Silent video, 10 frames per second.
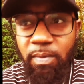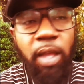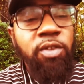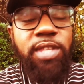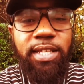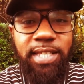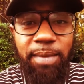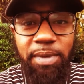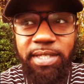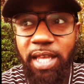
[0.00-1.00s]
I use that
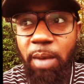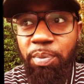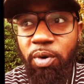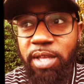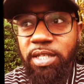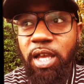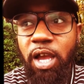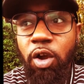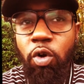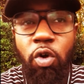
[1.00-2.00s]
same example as
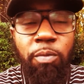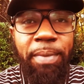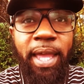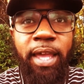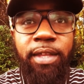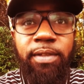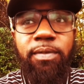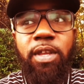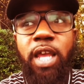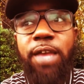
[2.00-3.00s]
a grown man.
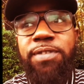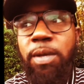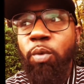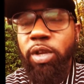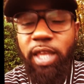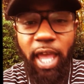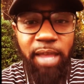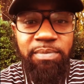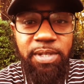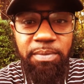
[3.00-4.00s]
If someone
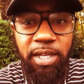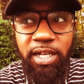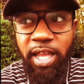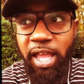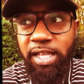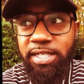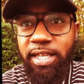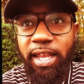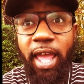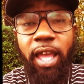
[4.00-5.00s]
came to me today and
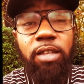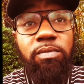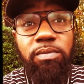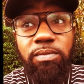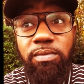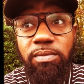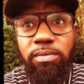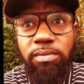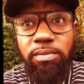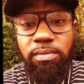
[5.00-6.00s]
said, hey,
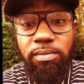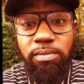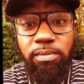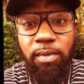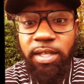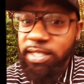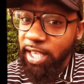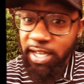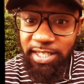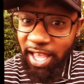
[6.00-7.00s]

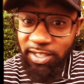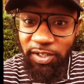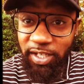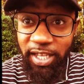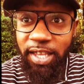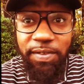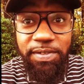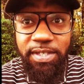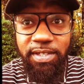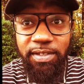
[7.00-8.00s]
Santa's got your
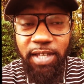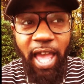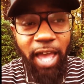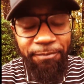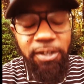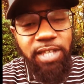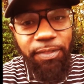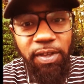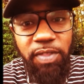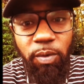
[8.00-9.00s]
gifts. At first, I
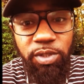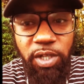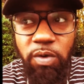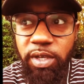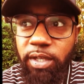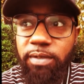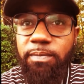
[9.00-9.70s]
think they were joking.